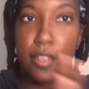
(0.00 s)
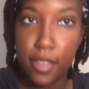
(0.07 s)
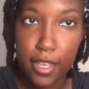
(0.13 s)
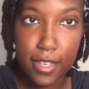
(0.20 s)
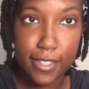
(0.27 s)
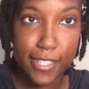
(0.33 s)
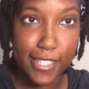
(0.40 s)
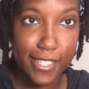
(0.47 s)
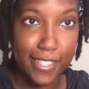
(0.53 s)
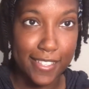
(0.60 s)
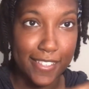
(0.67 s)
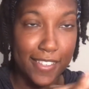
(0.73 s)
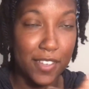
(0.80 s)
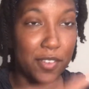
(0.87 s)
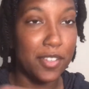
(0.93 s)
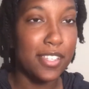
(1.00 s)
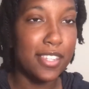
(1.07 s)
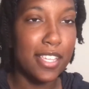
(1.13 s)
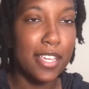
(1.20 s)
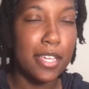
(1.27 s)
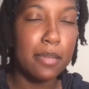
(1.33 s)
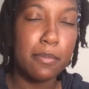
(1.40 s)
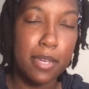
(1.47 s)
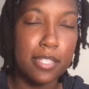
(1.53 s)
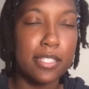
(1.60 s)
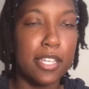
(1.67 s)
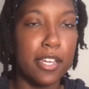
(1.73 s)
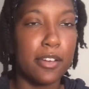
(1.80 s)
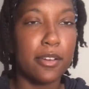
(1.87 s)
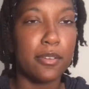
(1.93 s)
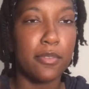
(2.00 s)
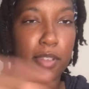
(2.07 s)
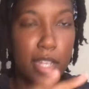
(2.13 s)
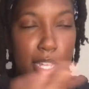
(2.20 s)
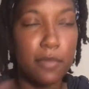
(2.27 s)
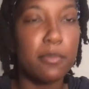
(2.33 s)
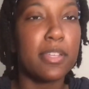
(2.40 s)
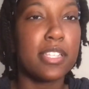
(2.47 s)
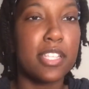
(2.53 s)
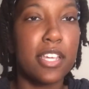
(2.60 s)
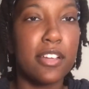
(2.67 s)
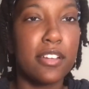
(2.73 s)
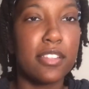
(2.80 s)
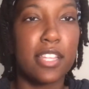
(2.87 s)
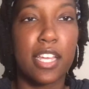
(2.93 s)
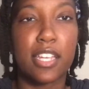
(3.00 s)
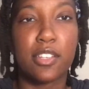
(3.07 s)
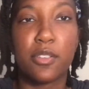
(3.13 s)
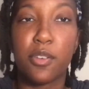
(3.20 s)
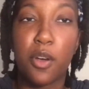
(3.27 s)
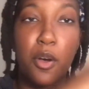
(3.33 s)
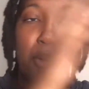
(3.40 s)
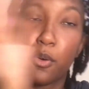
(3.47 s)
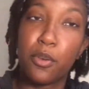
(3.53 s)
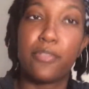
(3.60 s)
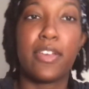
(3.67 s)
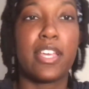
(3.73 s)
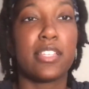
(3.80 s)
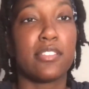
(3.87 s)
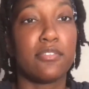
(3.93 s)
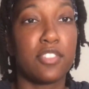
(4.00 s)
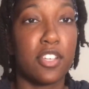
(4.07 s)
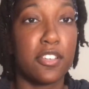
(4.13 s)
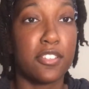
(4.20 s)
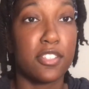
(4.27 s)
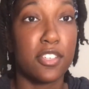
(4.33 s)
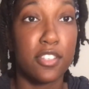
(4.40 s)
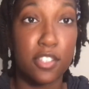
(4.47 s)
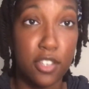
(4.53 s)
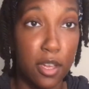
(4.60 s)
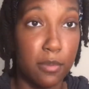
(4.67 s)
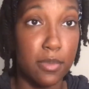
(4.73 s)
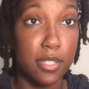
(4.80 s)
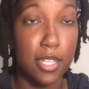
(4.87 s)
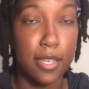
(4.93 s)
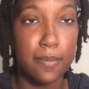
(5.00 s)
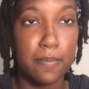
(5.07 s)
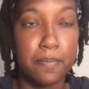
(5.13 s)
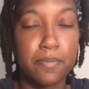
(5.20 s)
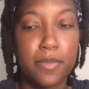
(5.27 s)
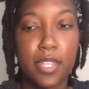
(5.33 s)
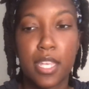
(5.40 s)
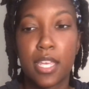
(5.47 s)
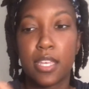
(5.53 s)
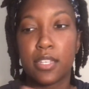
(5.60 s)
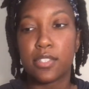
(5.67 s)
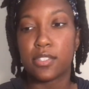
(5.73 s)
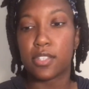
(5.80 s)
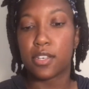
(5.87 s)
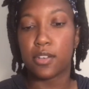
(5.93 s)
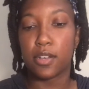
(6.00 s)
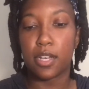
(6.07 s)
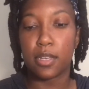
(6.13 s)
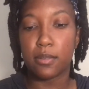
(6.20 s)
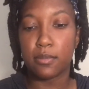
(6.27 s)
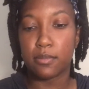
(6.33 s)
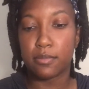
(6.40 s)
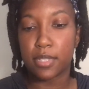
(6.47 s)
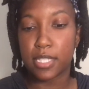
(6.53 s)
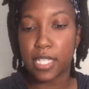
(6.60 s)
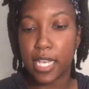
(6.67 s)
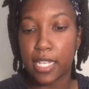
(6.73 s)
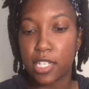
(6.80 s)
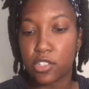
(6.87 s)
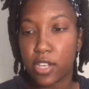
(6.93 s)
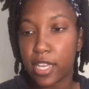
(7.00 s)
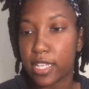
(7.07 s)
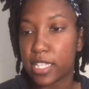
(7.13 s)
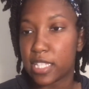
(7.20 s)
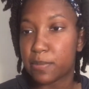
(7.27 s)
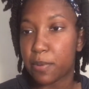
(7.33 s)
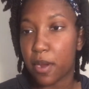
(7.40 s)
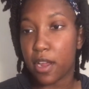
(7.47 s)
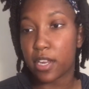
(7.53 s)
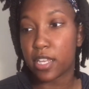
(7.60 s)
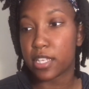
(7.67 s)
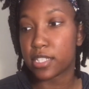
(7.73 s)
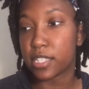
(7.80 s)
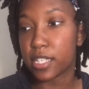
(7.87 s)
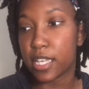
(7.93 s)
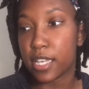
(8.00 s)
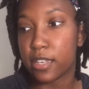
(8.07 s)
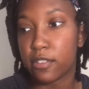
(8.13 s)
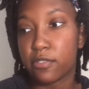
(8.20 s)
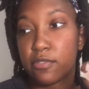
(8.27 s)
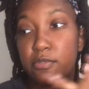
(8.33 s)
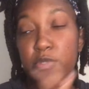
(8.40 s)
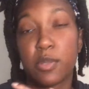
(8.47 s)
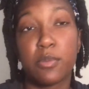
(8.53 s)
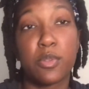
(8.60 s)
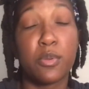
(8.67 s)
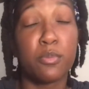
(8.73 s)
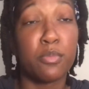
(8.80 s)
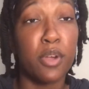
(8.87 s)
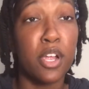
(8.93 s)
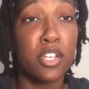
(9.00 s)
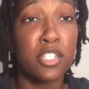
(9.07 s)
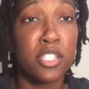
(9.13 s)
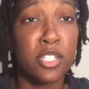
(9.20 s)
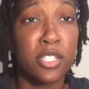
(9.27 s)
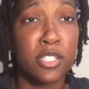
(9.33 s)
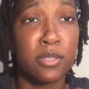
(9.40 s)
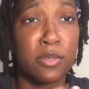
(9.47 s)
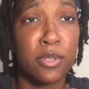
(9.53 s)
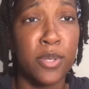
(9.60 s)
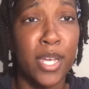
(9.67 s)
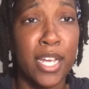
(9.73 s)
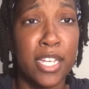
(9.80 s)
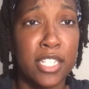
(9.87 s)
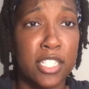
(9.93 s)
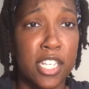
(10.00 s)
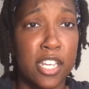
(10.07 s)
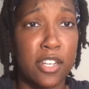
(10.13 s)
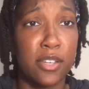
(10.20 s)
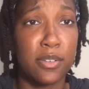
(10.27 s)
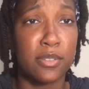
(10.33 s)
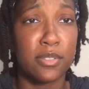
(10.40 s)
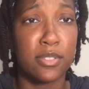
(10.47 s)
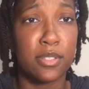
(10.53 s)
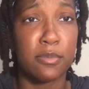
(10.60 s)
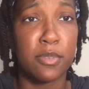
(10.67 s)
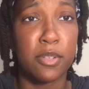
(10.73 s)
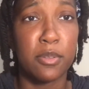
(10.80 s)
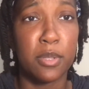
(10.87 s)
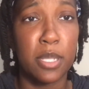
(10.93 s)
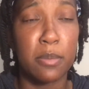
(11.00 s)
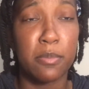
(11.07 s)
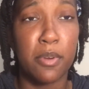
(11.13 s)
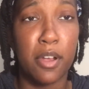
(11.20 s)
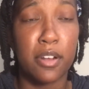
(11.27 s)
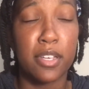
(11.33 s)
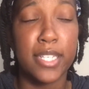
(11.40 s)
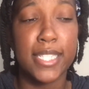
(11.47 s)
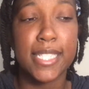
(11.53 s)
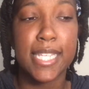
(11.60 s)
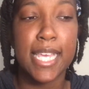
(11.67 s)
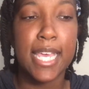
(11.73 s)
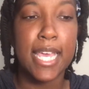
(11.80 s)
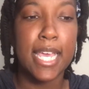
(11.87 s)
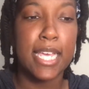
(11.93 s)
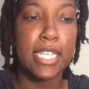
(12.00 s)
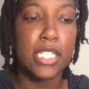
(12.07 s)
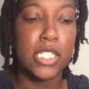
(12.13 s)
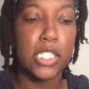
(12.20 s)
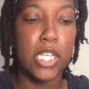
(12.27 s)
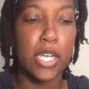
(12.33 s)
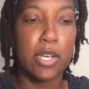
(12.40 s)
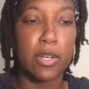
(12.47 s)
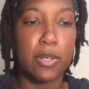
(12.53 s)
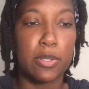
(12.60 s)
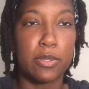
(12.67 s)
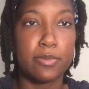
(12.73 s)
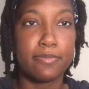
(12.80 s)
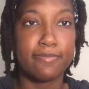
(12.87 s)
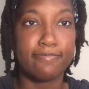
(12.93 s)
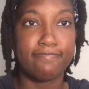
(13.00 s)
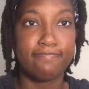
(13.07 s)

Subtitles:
yes, only thing, mascara. If I get mascara, then I can do the whole face of just ShopMissA. So I'm excited to try these products. I have some new brushes, some new eyeshadows, some new lip products. So